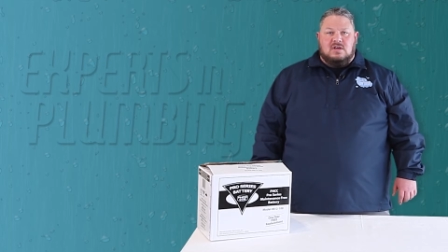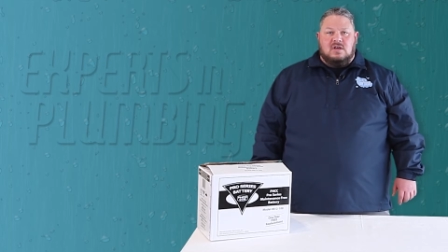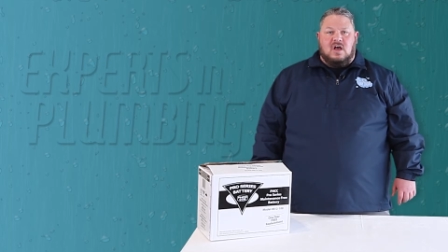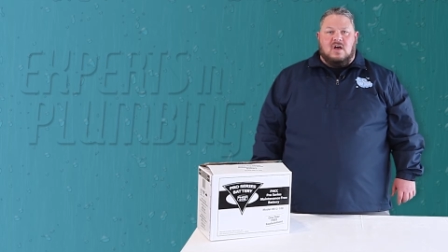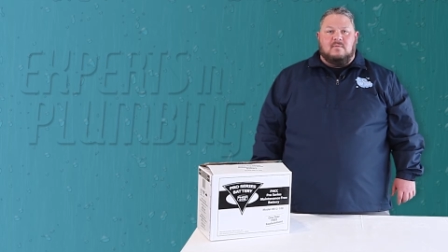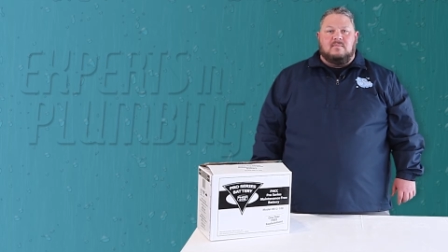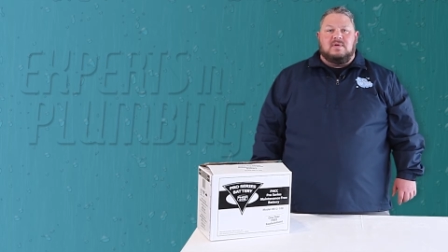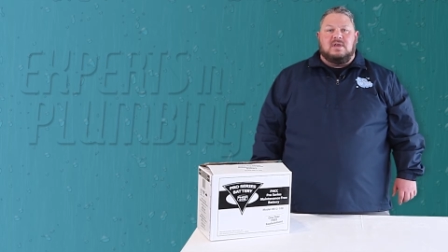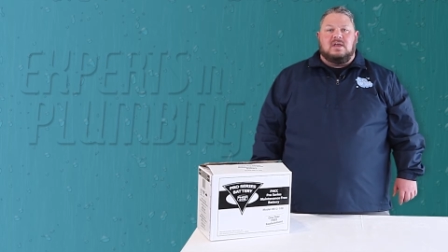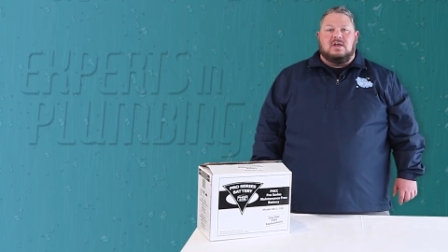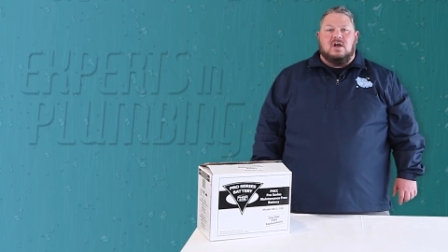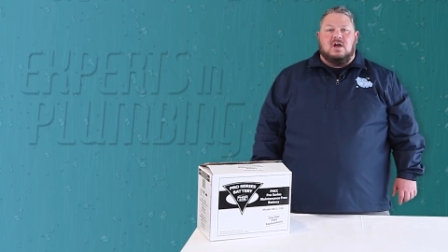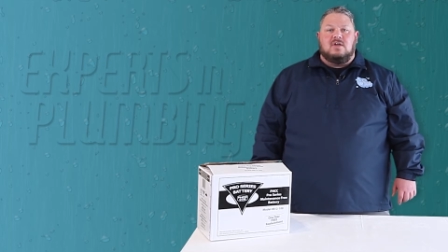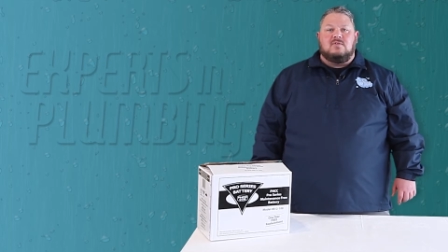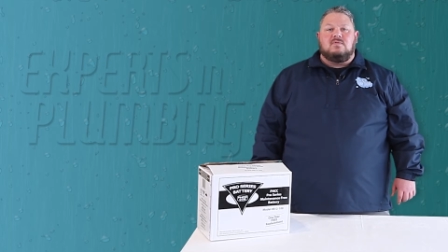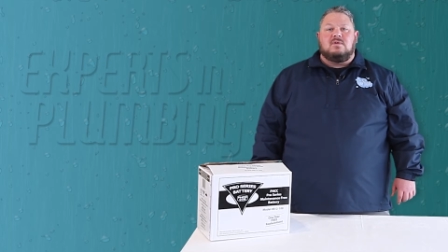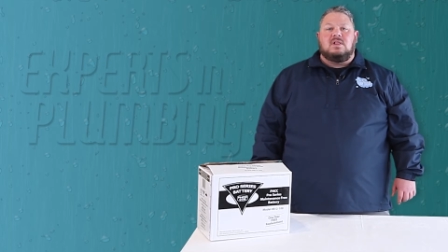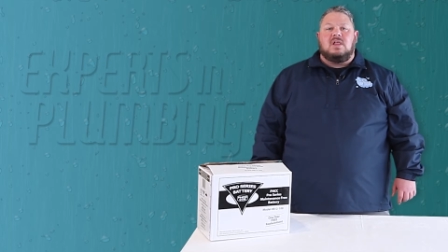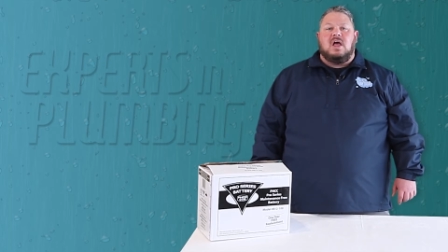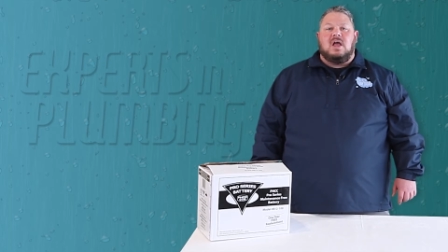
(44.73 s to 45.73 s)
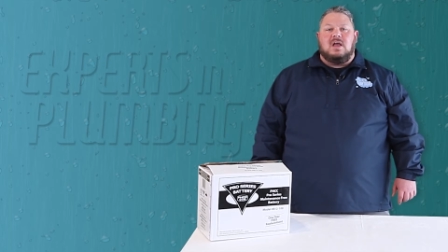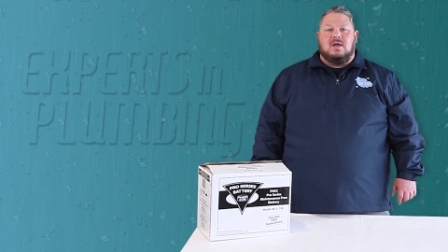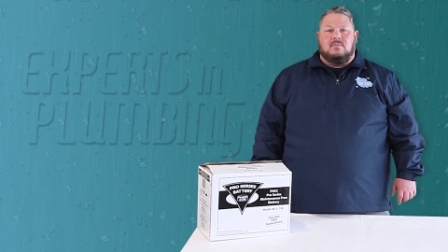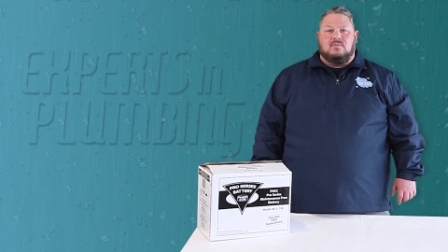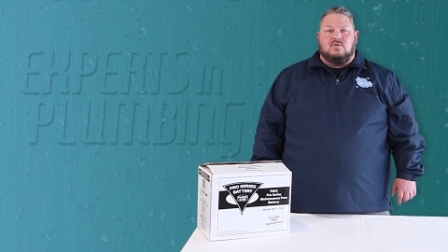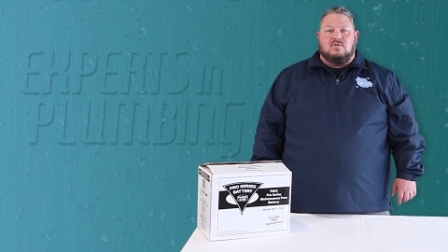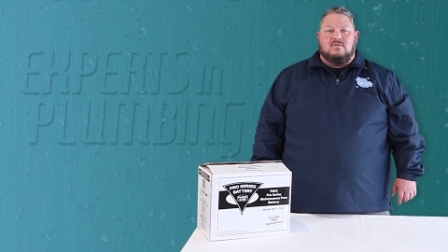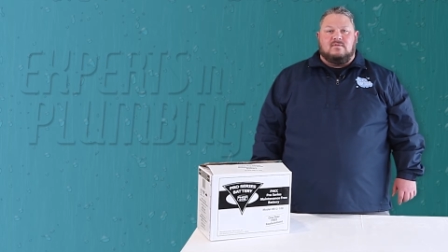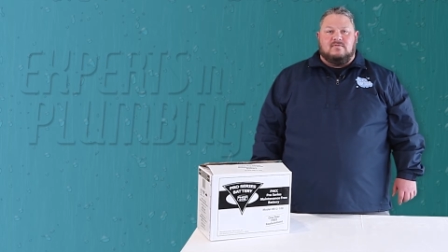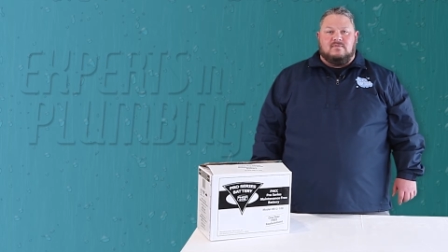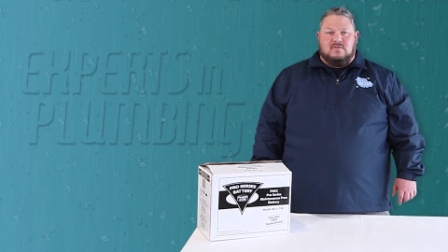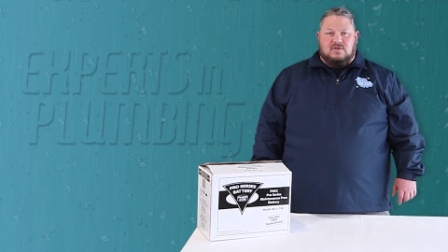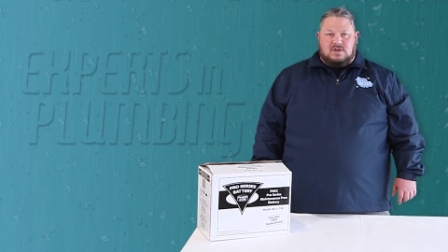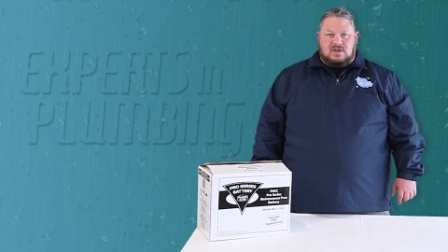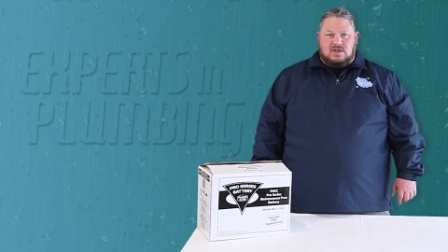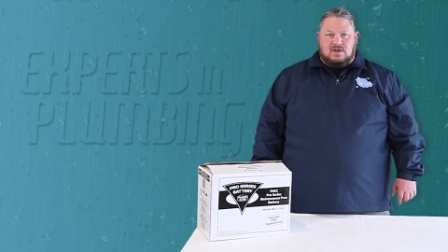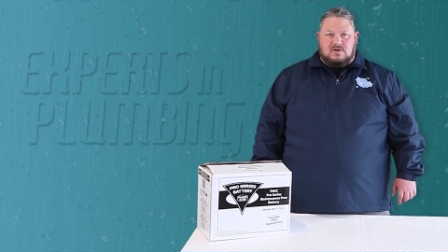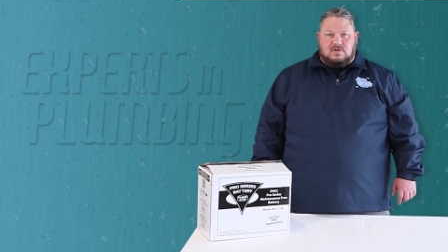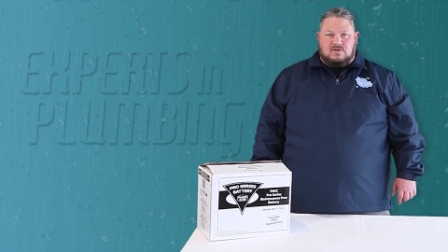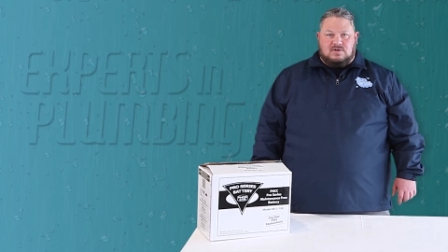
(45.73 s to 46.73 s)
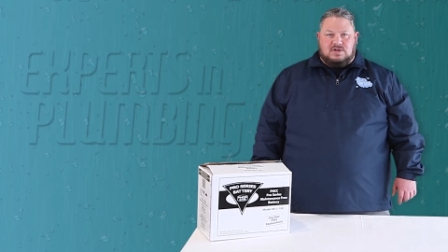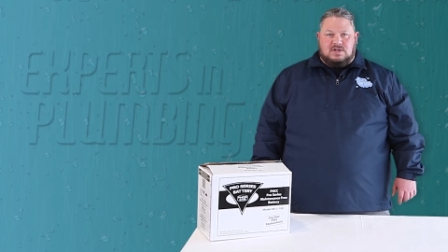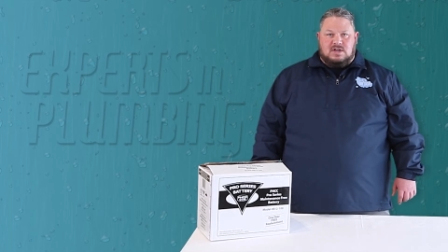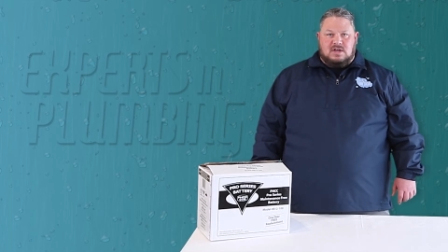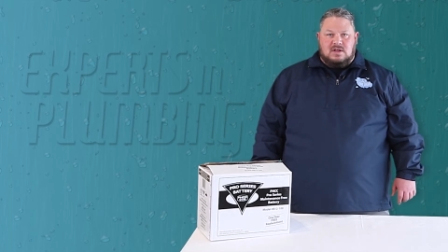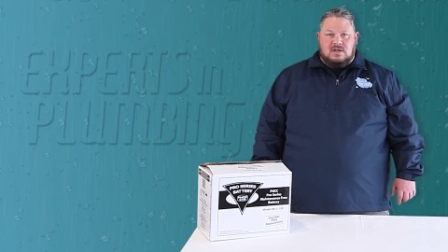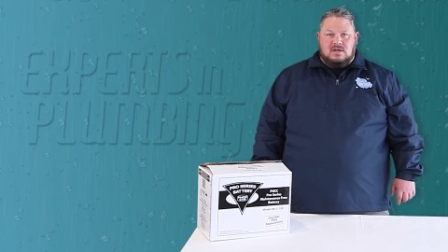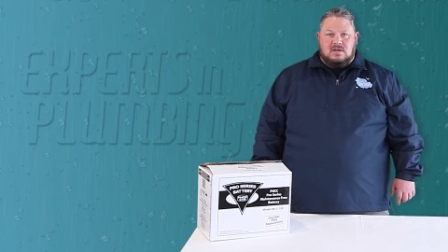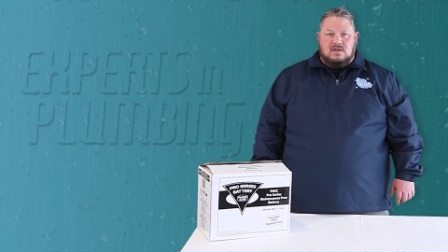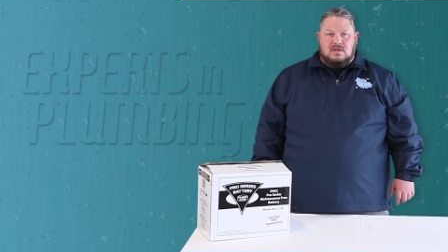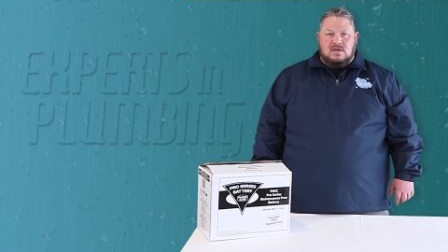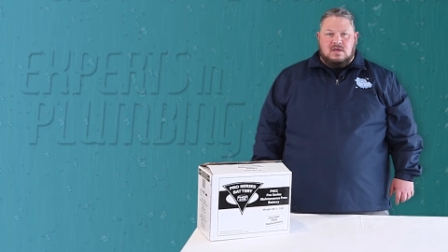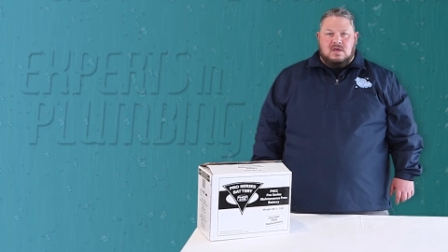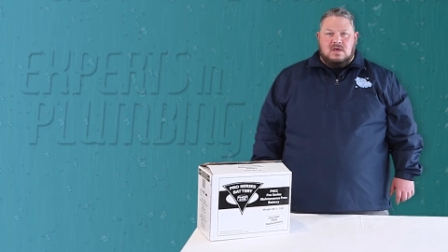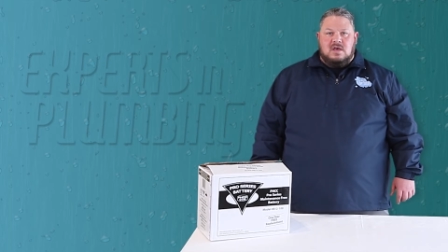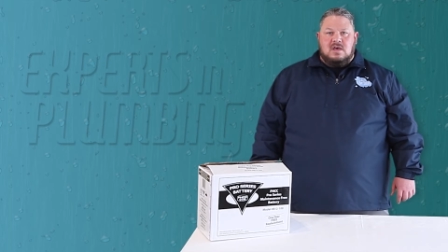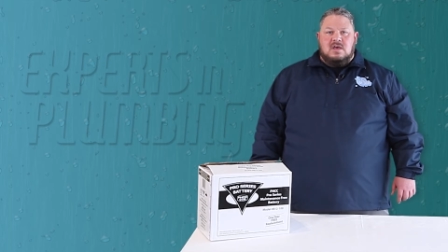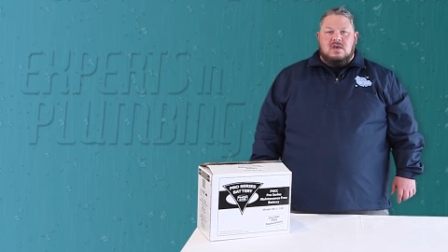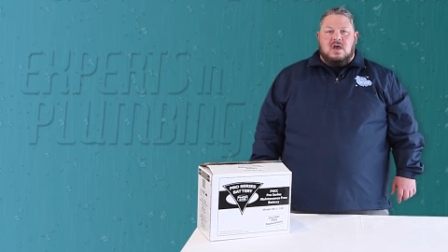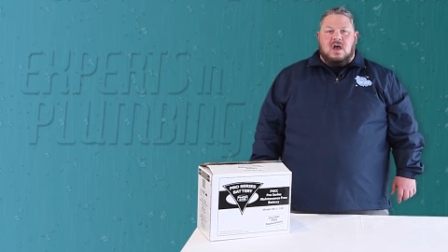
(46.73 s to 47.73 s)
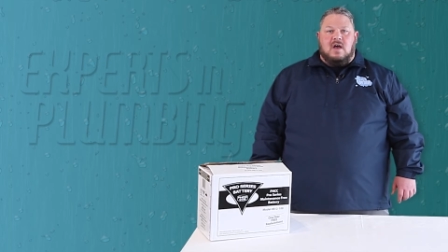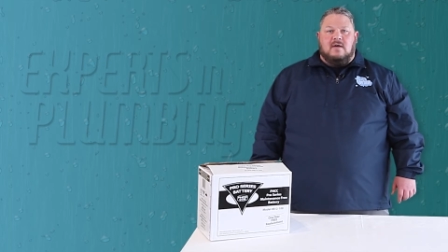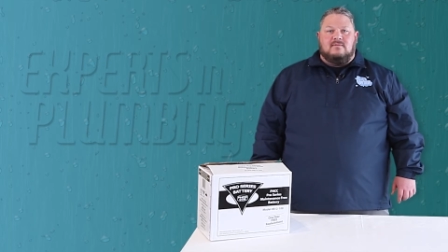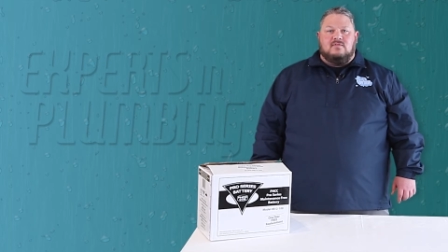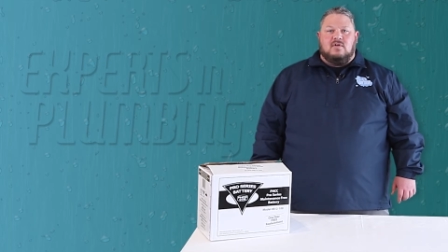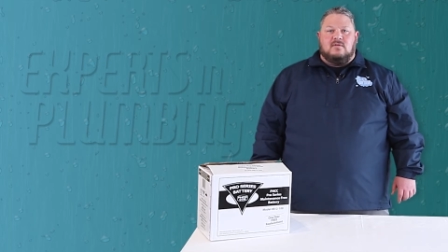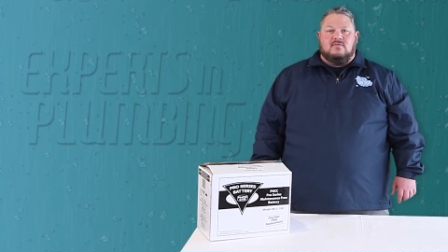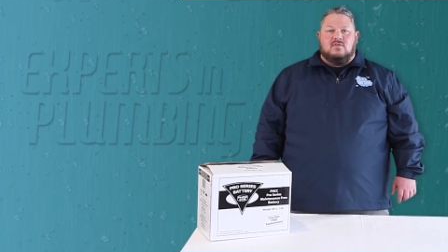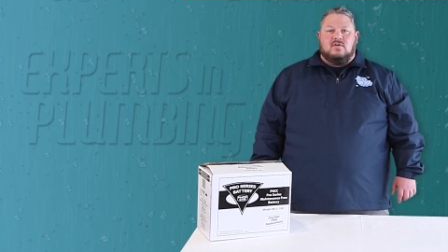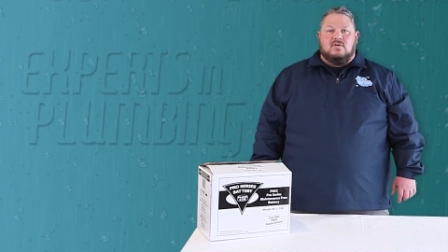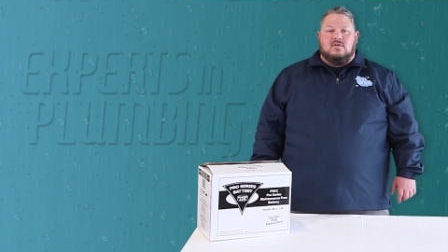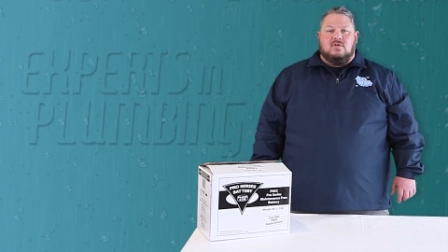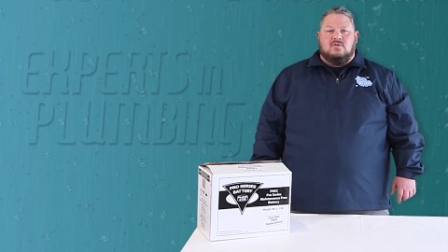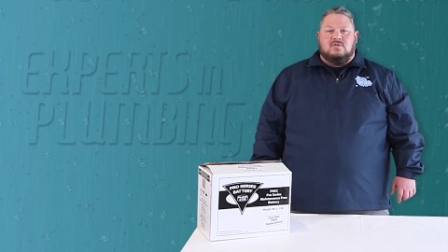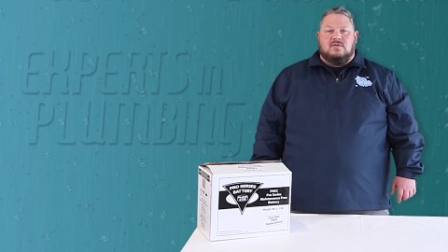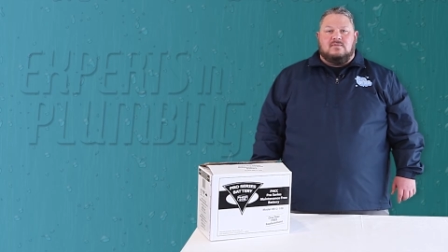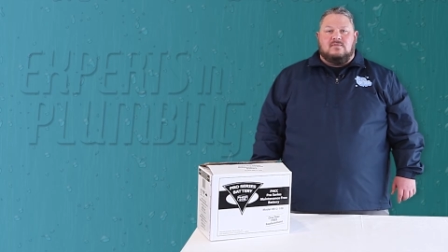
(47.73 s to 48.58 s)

of being unreliable for years. Have you ever heard the